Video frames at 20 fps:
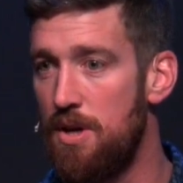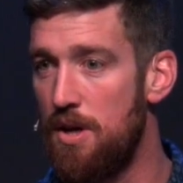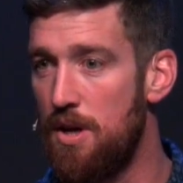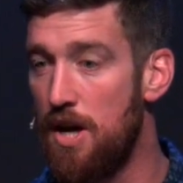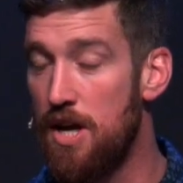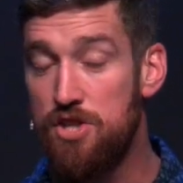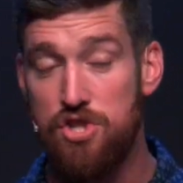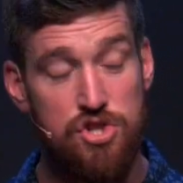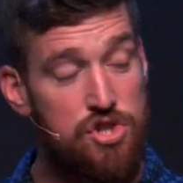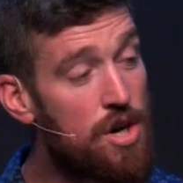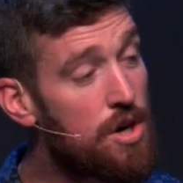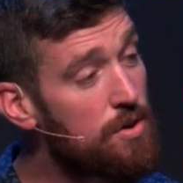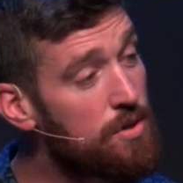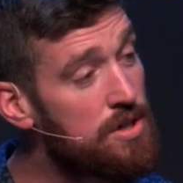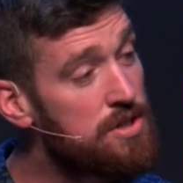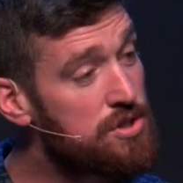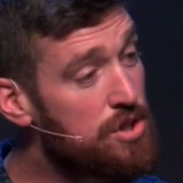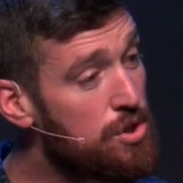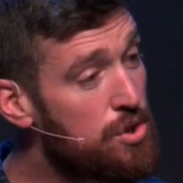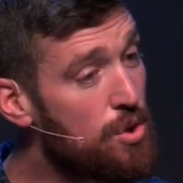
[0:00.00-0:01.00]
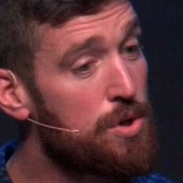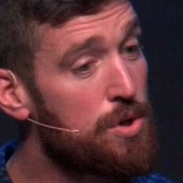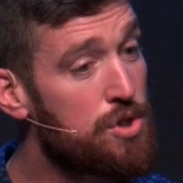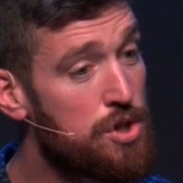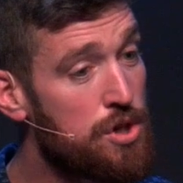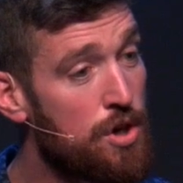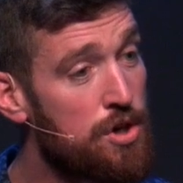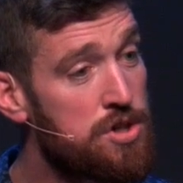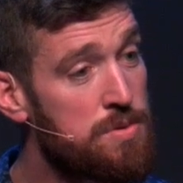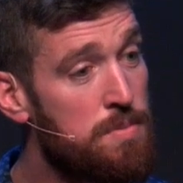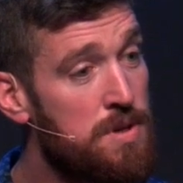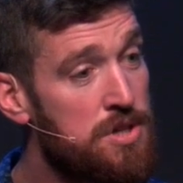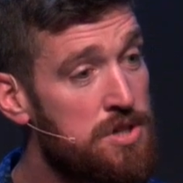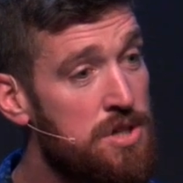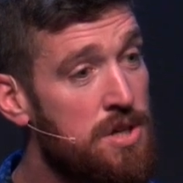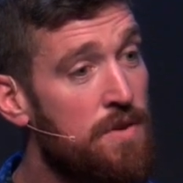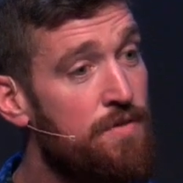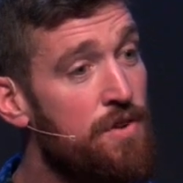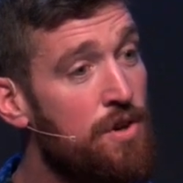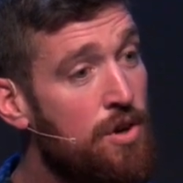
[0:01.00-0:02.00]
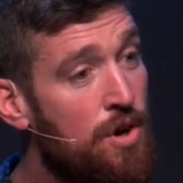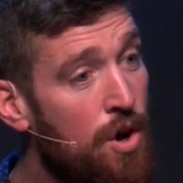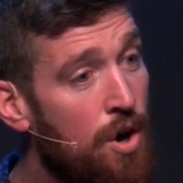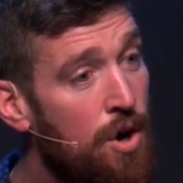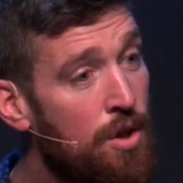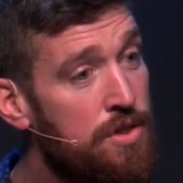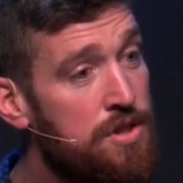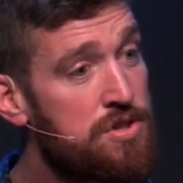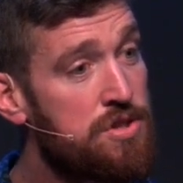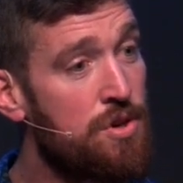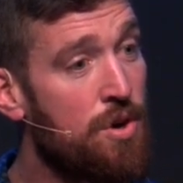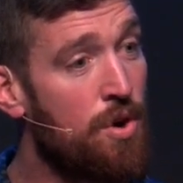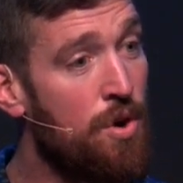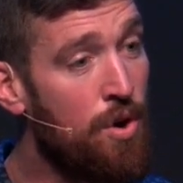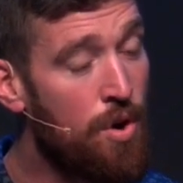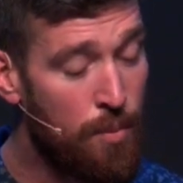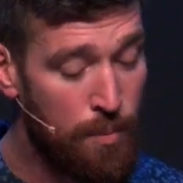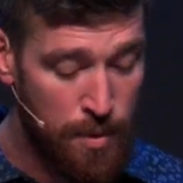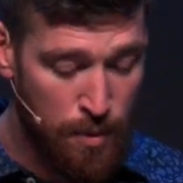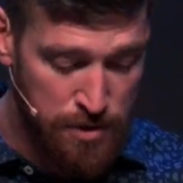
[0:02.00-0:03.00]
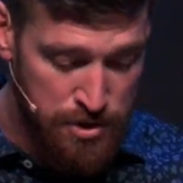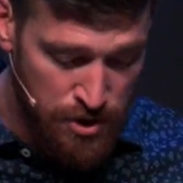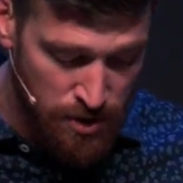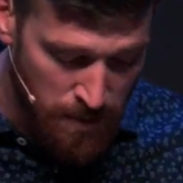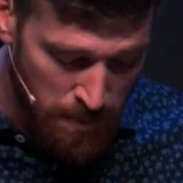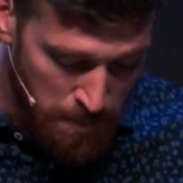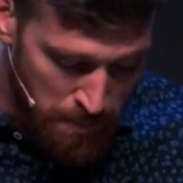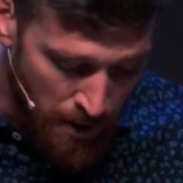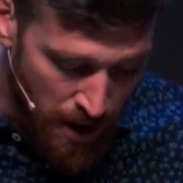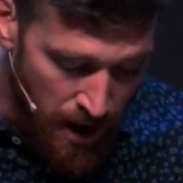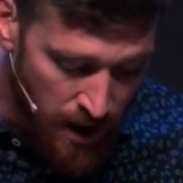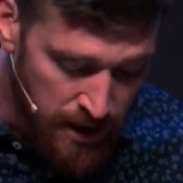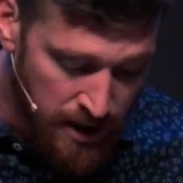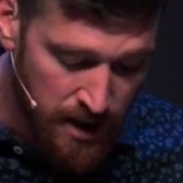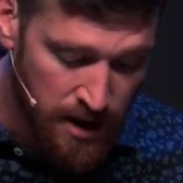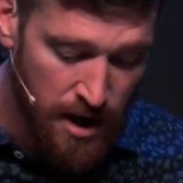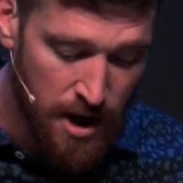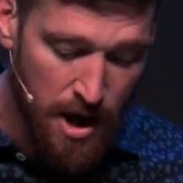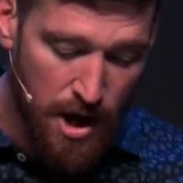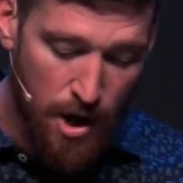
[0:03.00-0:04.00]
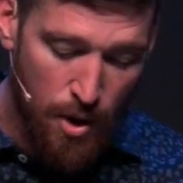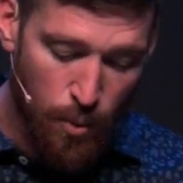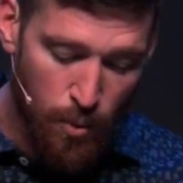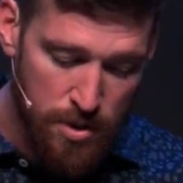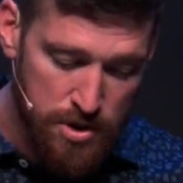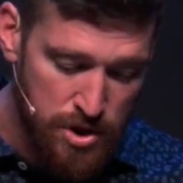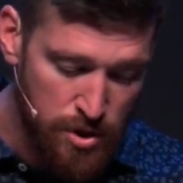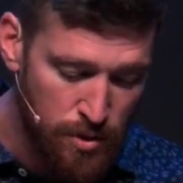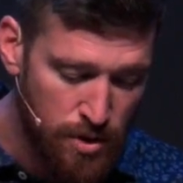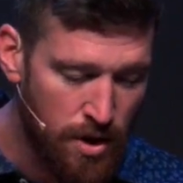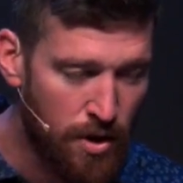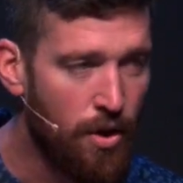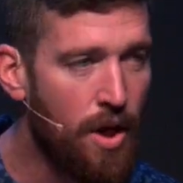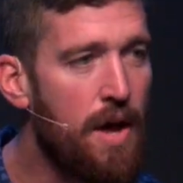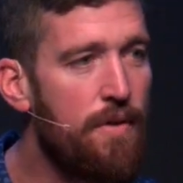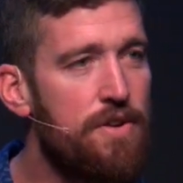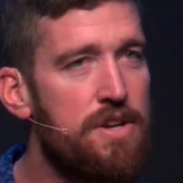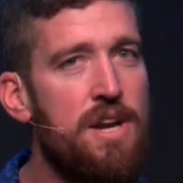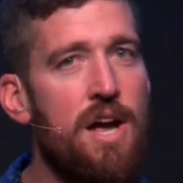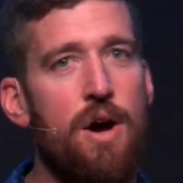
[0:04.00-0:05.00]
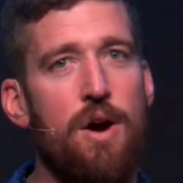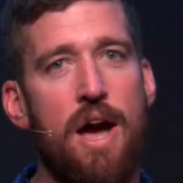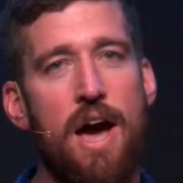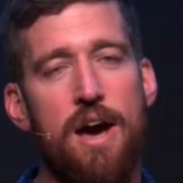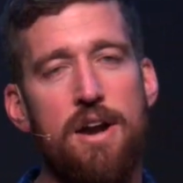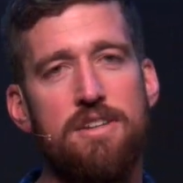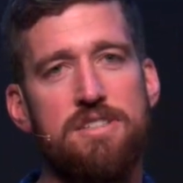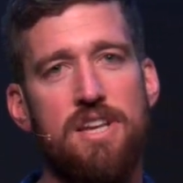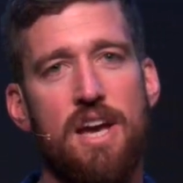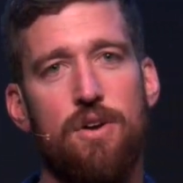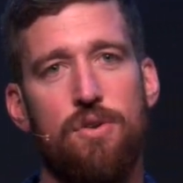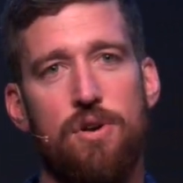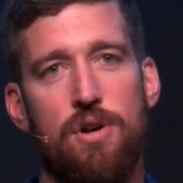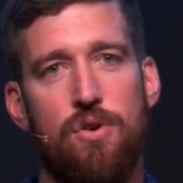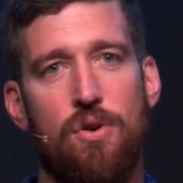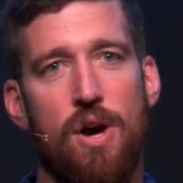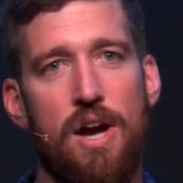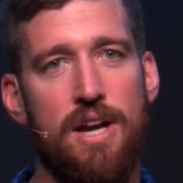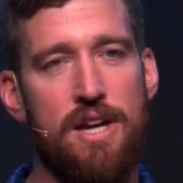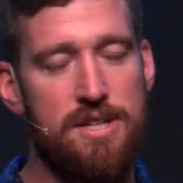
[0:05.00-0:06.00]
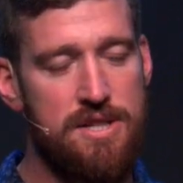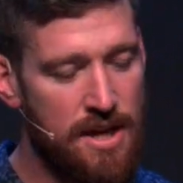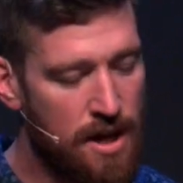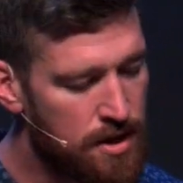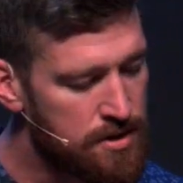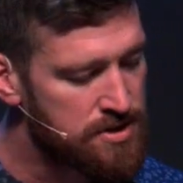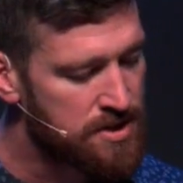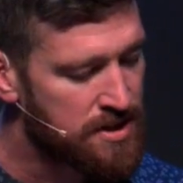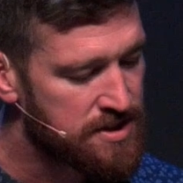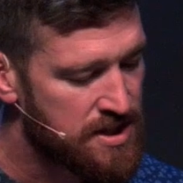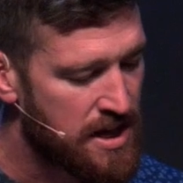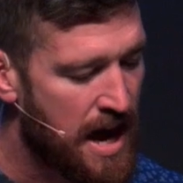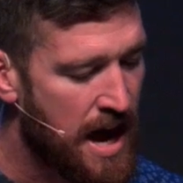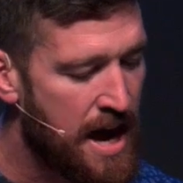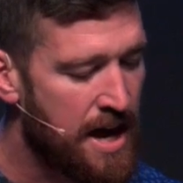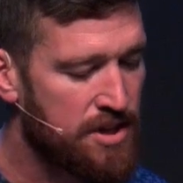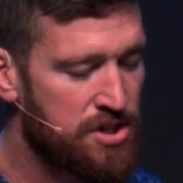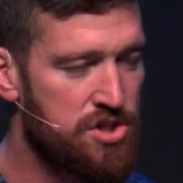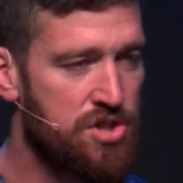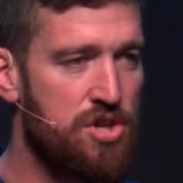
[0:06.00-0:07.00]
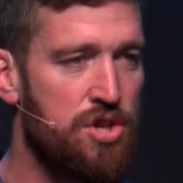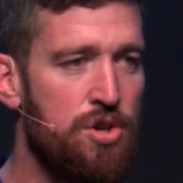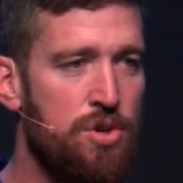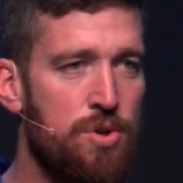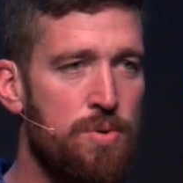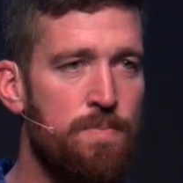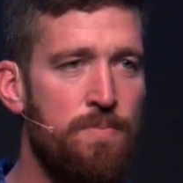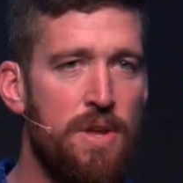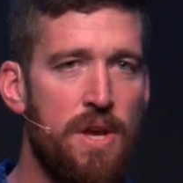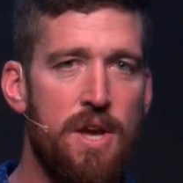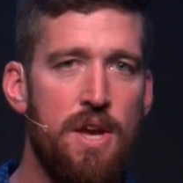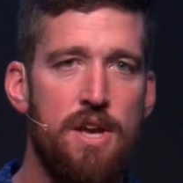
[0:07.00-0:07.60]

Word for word: It certainly is the Church mission. If you call this our home, we want you to embody it. We want you to love it. Now, how does that look like? It tells us in Acts 2.